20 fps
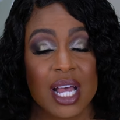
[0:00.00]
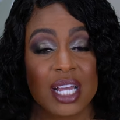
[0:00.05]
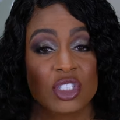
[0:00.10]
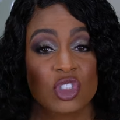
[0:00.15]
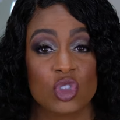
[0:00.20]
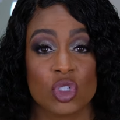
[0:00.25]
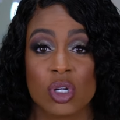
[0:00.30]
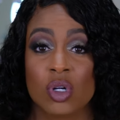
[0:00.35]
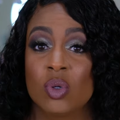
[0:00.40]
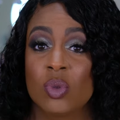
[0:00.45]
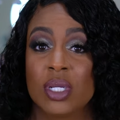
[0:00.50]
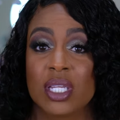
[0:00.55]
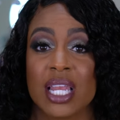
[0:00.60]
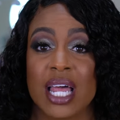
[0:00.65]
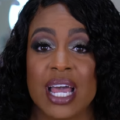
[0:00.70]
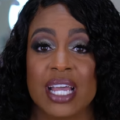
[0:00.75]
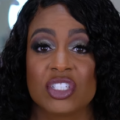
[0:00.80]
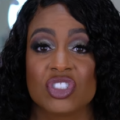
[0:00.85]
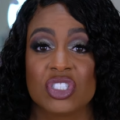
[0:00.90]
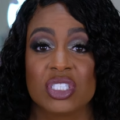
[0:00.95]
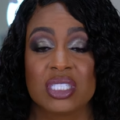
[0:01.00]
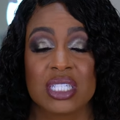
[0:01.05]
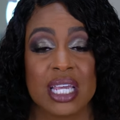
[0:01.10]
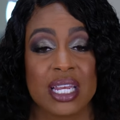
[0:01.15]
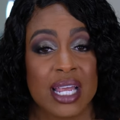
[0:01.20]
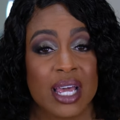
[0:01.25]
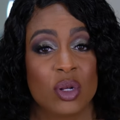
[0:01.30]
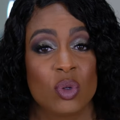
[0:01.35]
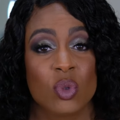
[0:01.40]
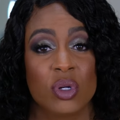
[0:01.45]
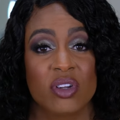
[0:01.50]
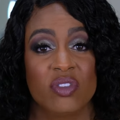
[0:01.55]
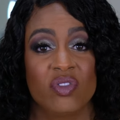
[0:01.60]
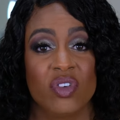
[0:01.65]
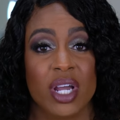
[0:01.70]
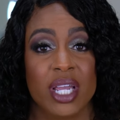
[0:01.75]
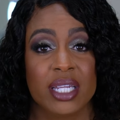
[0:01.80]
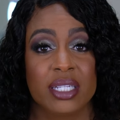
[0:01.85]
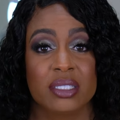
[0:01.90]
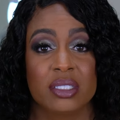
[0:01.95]
I struggle with lashes and I don't want to
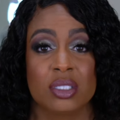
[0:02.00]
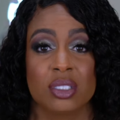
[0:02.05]
fight.